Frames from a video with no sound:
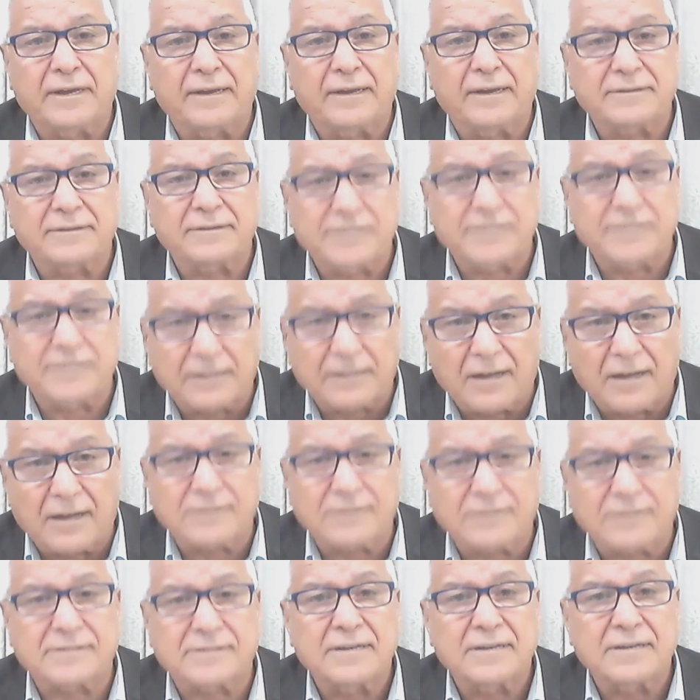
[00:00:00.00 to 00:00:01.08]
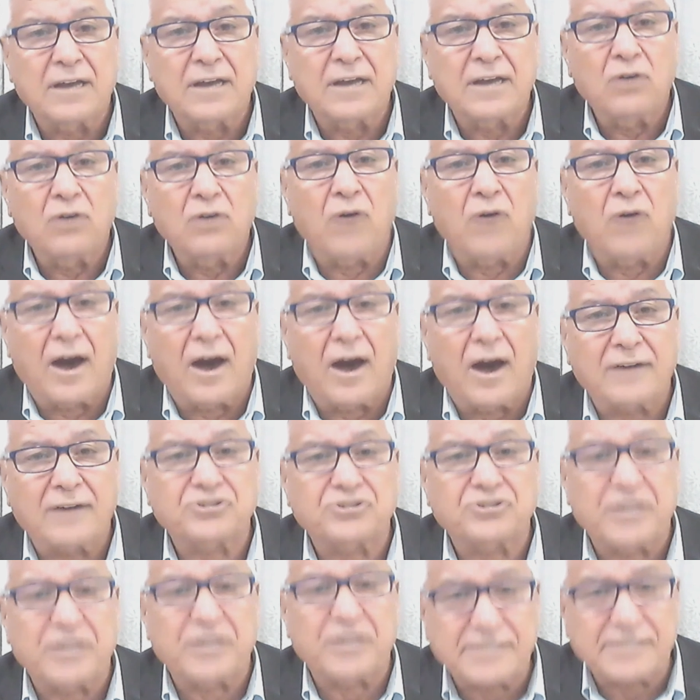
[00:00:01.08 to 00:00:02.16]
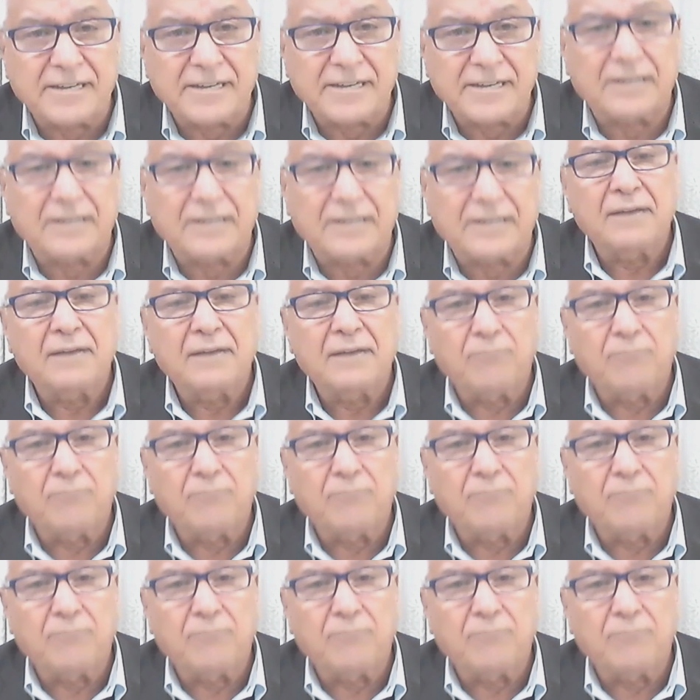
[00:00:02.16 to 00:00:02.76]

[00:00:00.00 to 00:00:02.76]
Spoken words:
settlers who are chasing